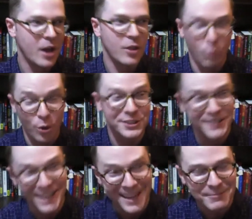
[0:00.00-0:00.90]
the worst
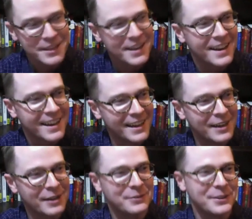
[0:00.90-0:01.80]
names
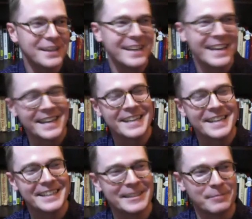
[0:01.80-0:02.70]
of uh, any
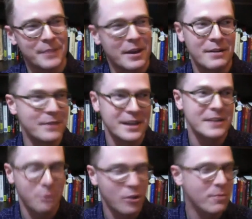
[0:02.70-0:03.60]
um, of any
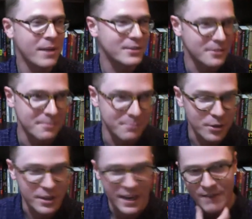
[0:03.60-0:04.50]
romance or
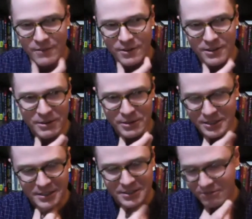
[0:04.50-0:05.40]
book ever. You know, it
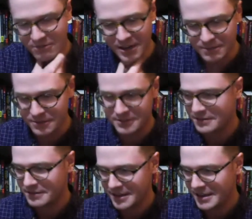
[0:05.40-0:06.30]
just describes
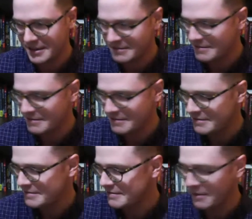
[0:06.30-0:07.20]
in
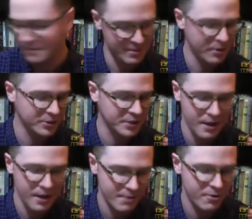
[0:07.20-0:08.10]
the most
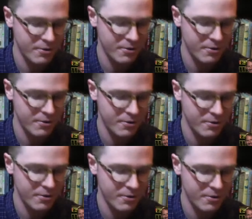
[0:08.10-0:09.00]
unromantic language
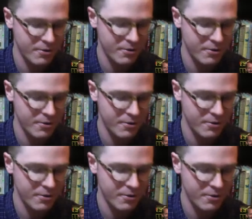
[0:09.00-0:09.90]
what you're about to read.
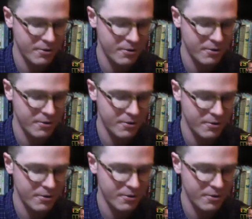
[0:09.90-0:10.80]
And so that's
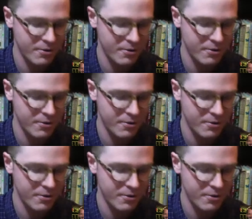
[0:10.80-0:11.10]
what it says on the